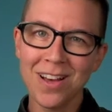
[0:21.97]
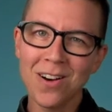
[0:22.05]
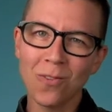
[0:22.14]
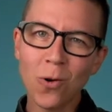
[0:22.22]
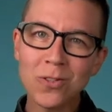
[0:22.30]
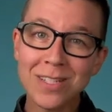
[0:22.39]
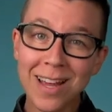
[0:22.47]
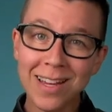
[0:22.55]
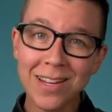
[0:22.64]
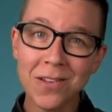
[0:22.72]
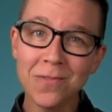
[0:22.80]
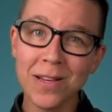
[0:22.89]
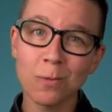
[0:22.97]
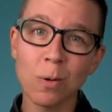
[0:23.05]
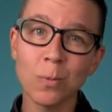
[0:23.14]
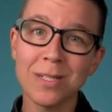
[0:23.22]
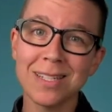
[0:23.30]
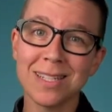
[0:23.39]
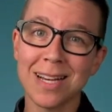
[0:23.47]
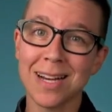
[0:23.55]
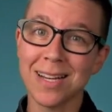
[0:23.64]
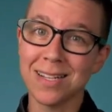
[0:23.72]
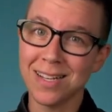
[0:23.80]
A false negative is when we decide